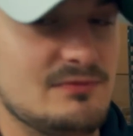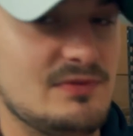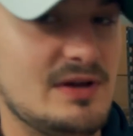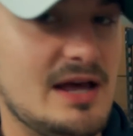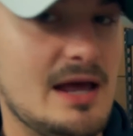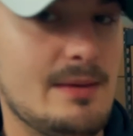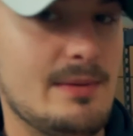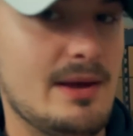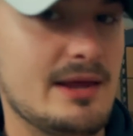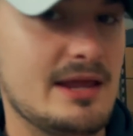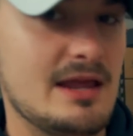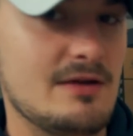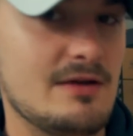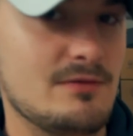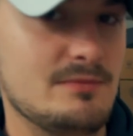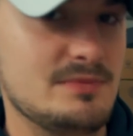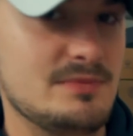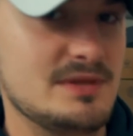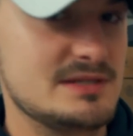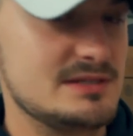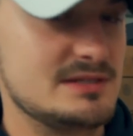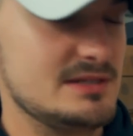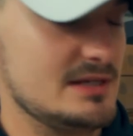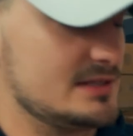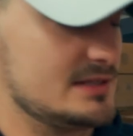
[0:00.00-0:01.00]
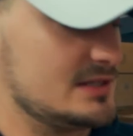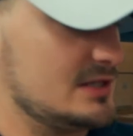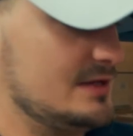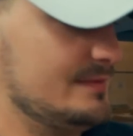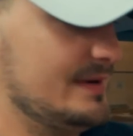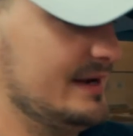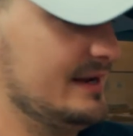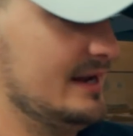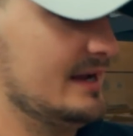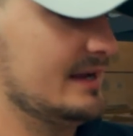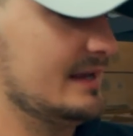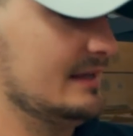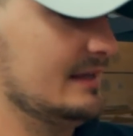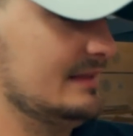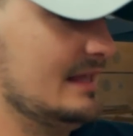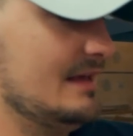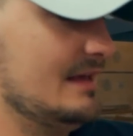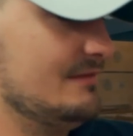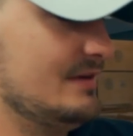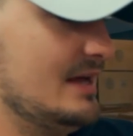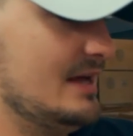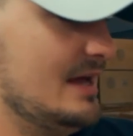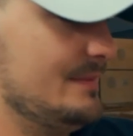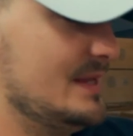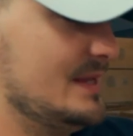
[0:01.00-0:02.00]
vibe I get from this disc. You might not get that
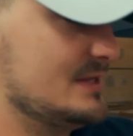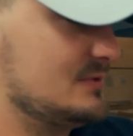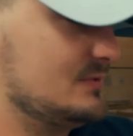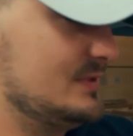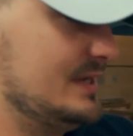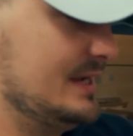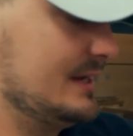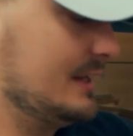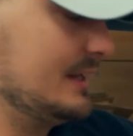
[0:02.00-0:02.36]
vibe. That's what I